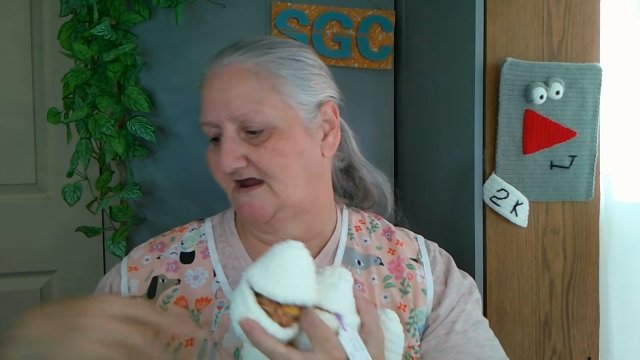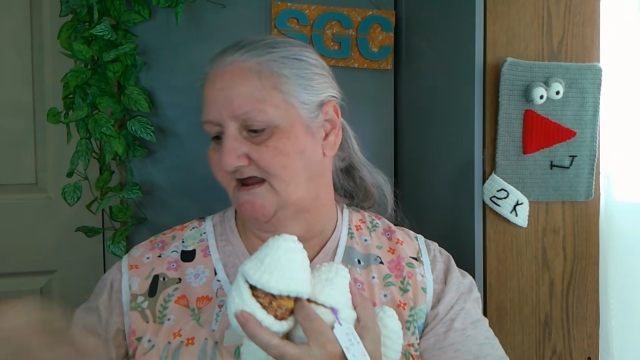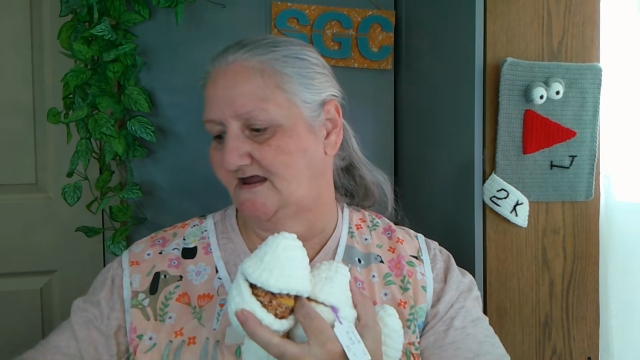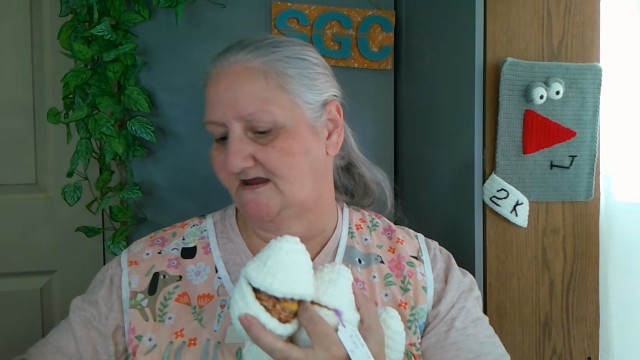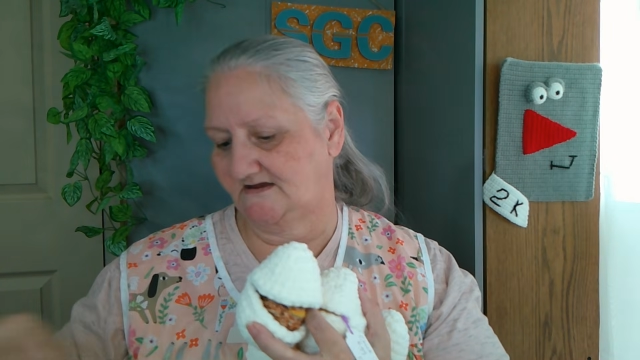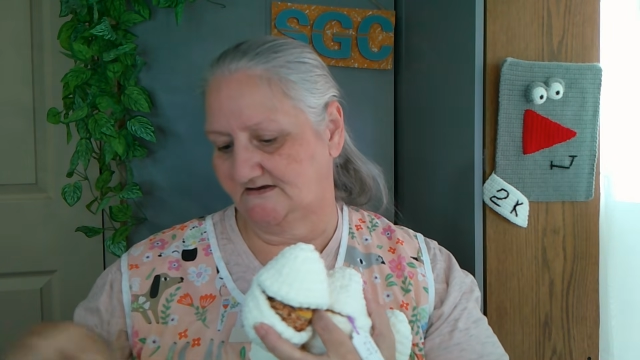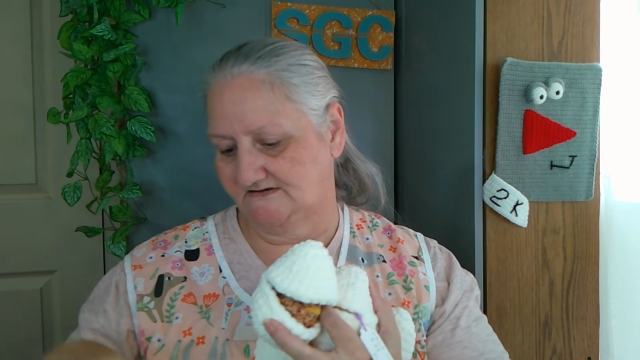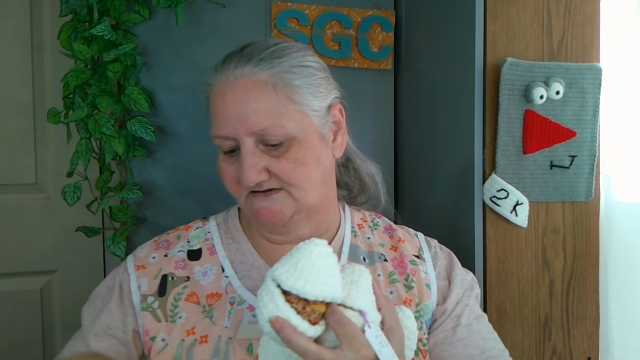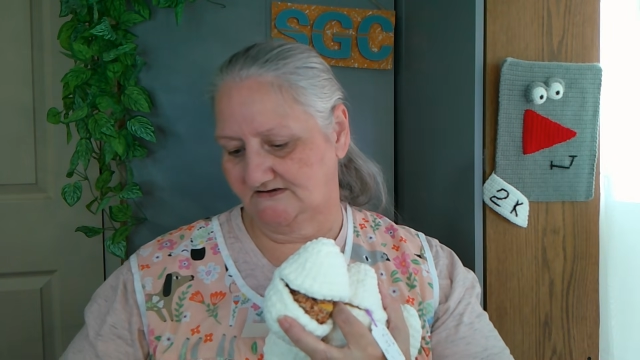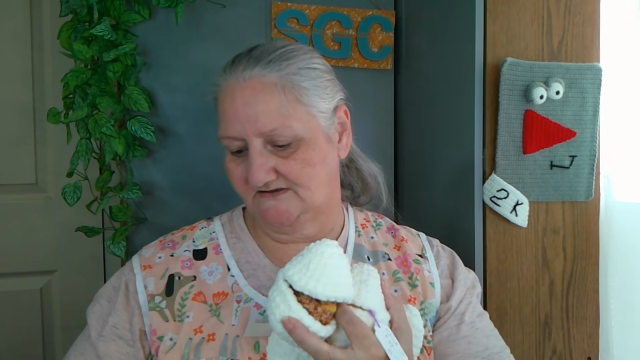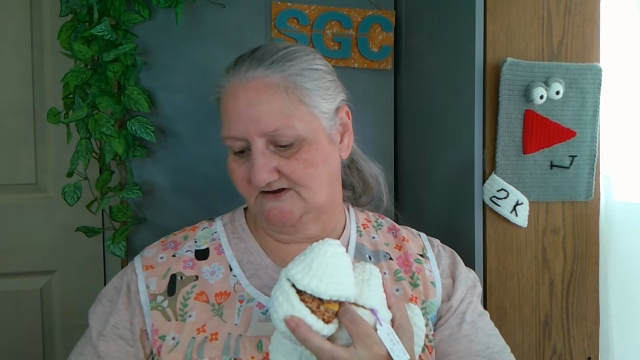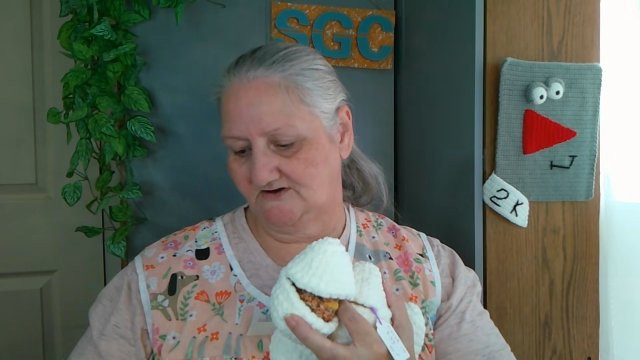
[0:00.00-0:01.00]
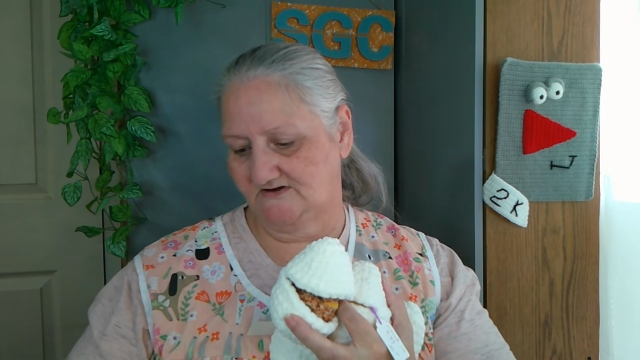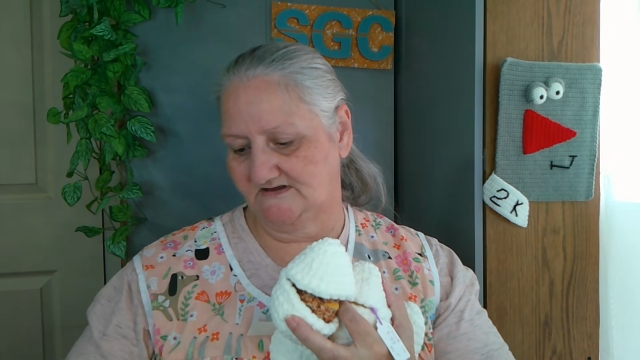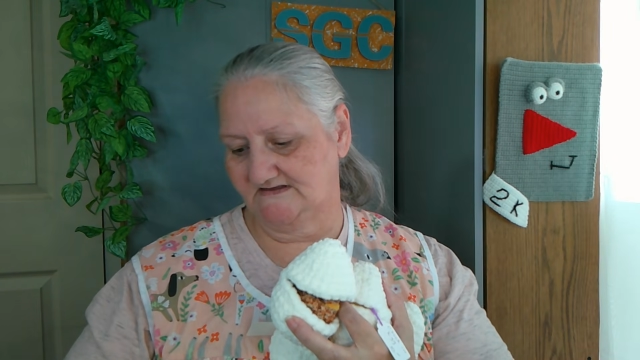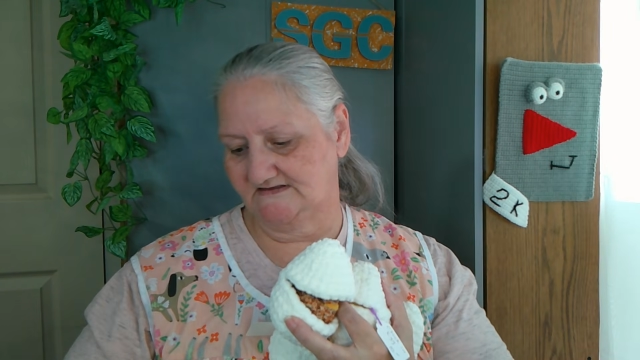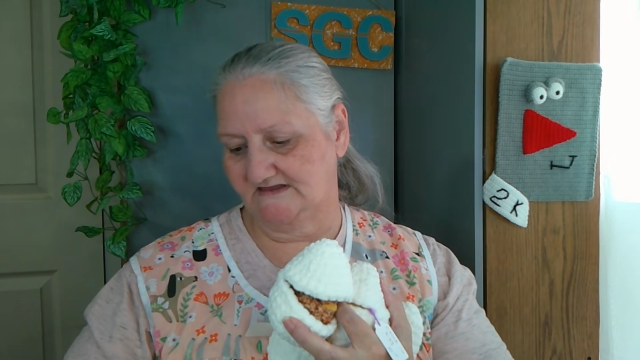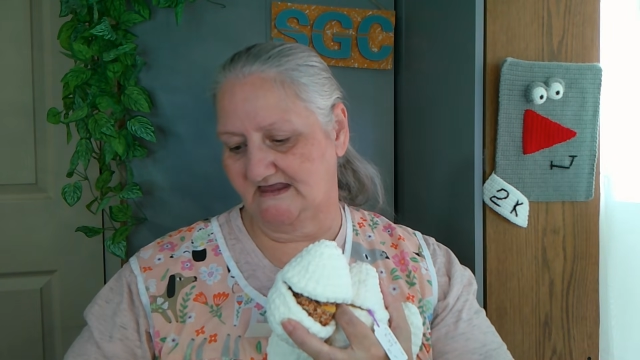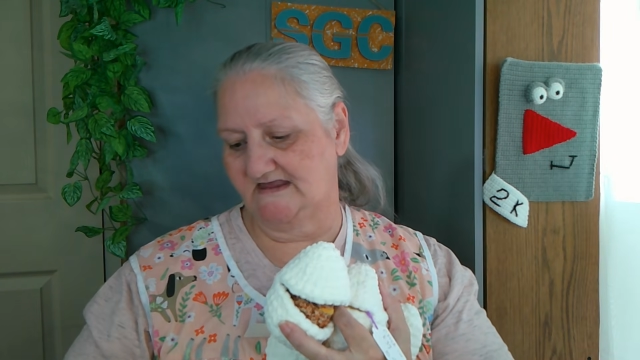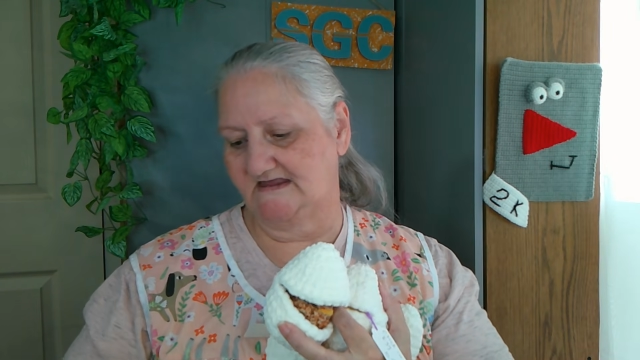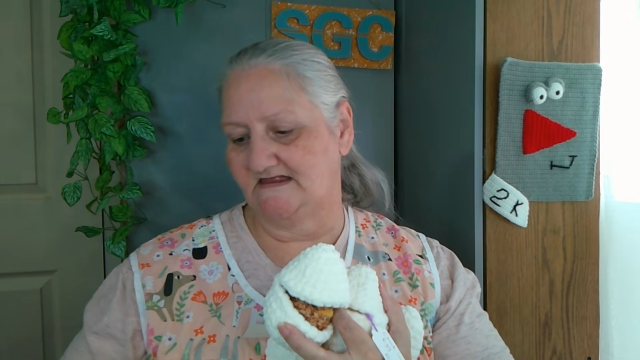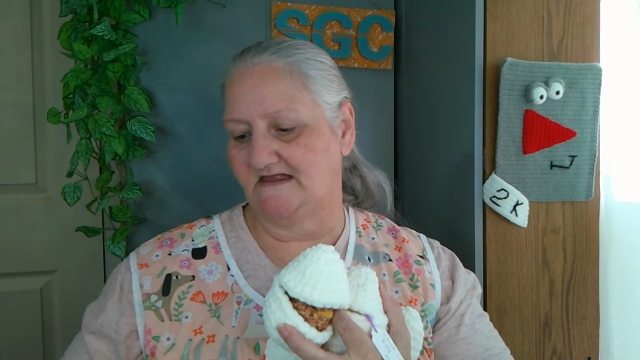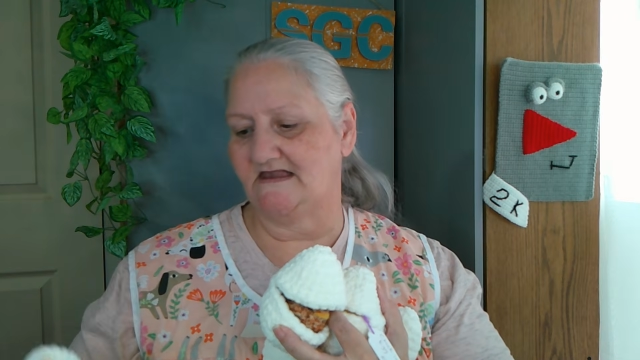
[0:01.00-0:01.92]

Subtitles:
and there is a